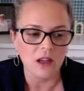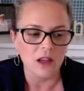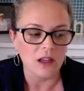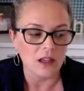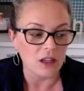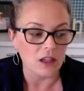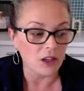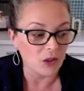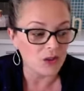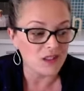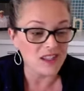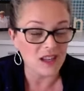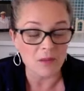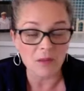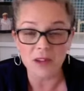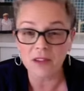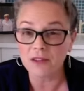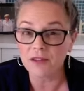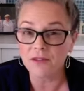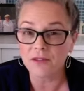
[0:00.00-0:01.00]
you know some
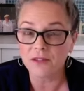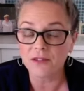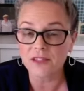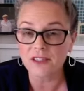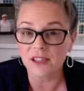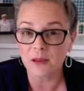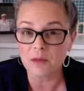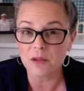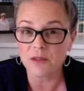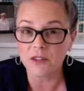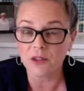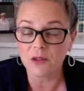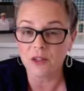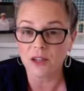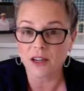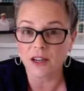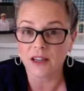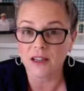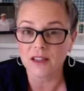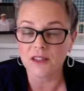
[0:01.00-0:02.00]
of some of you
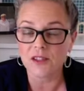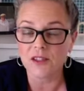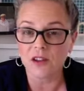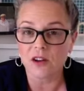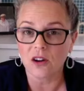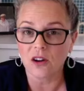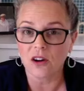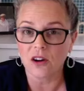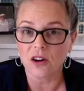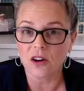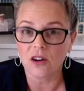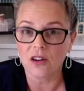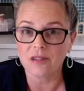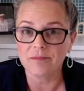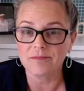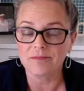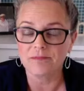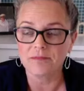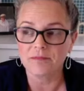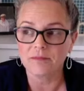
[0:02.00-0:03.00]
guys are
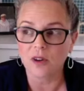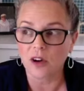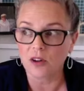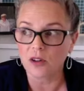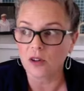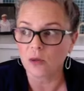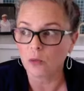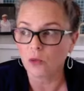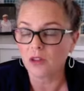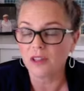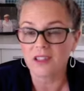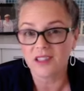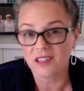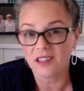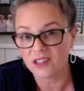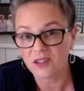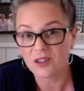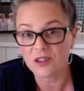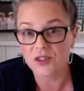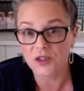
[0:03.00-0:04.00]
are will
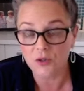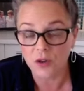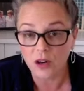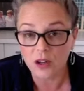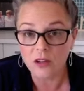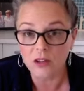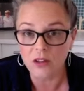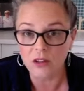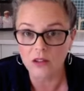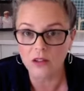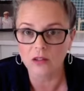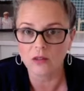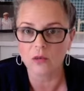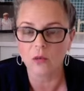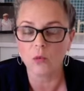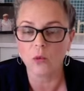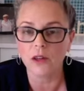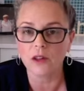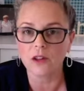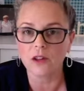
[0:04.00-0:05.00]
continue to struggle
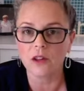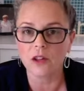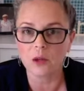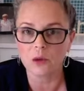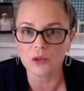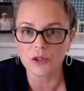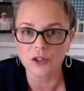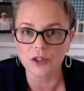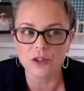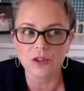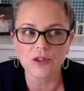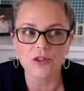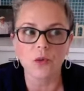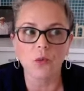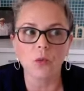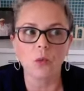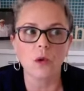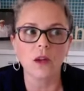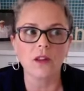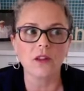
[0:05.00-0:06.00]
with closures
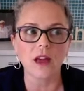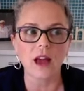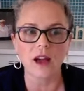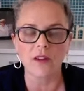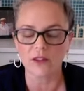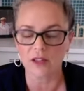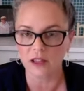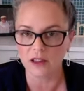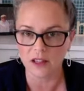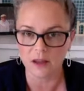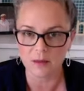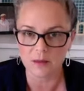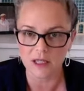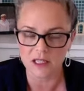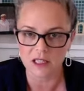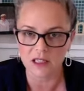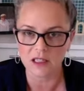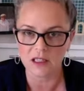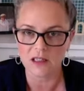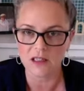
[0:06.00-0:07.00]
with having
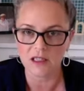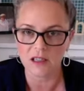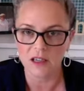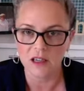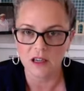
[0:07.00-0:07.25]
limited